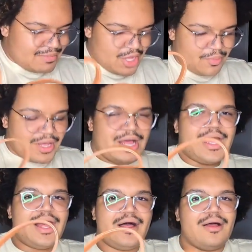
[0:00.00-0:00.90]
Let me open
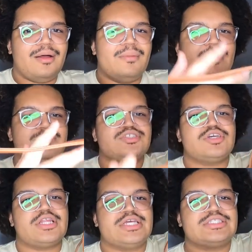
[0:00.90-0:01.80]
her up. Let me
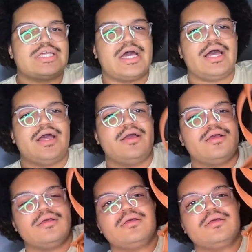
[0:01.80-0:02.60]
show y'all the inside.